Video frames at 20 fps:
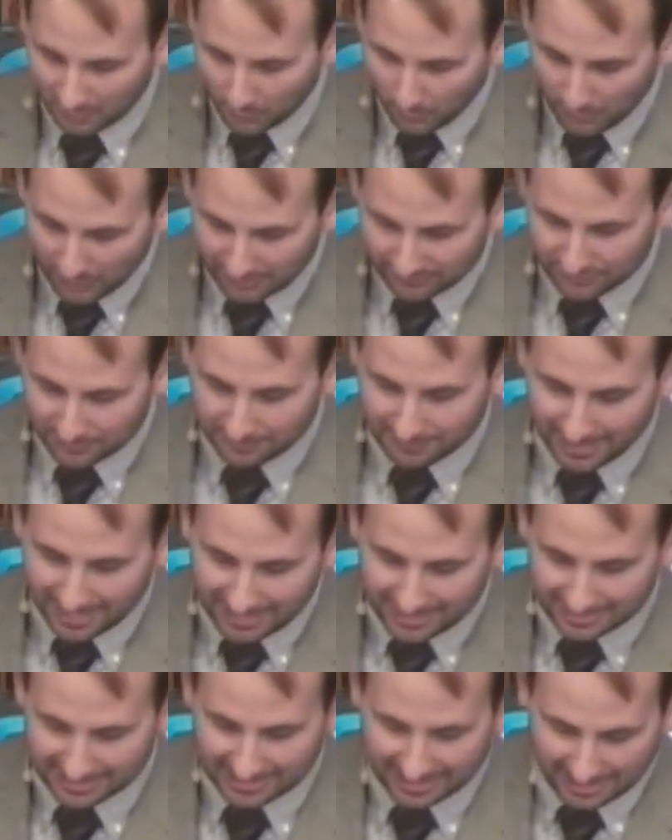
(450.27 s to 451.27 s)
We have to
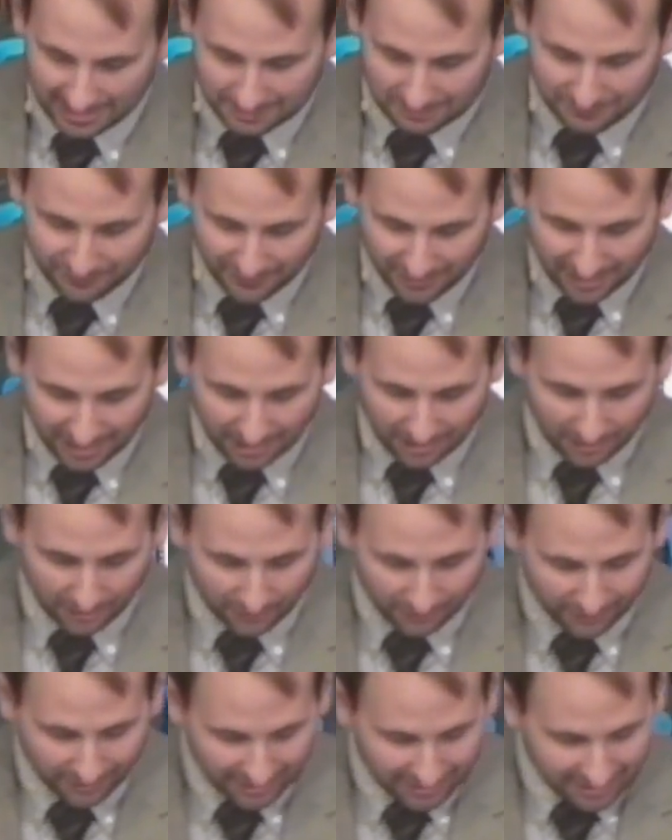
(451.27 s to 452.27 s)
make a
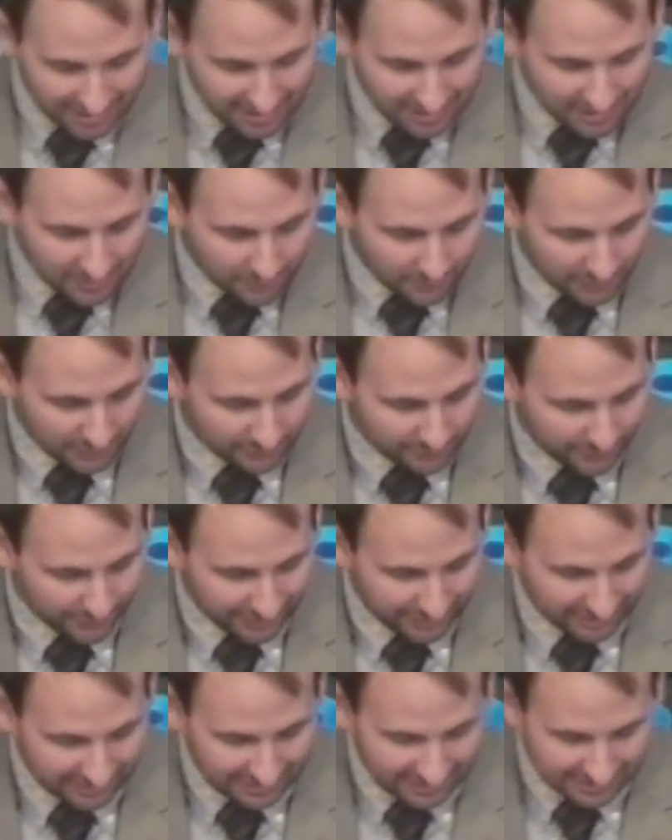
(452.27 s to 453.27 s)
campfire when
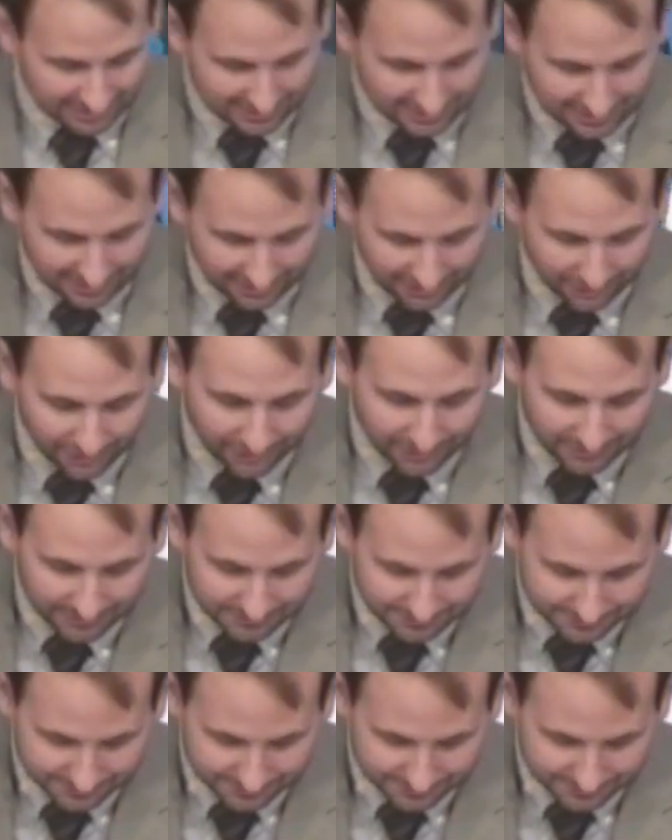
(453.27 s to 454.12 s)
we get there.